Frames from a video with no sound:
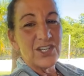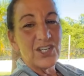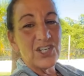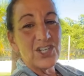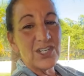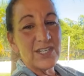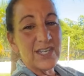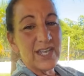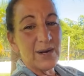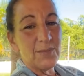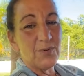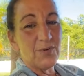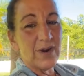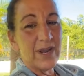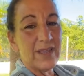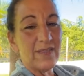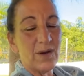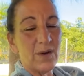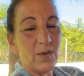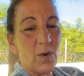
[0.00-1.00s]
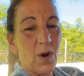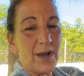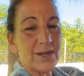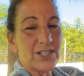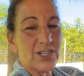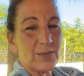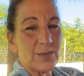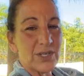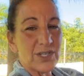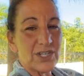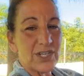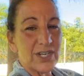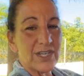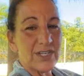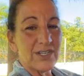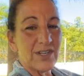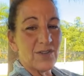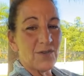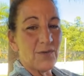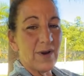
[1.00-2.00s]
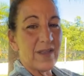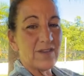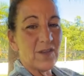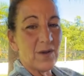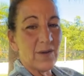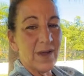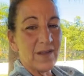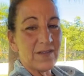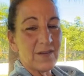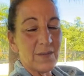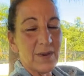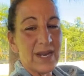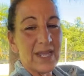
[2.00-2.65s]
she's going to bring the washing machine to the rescue house.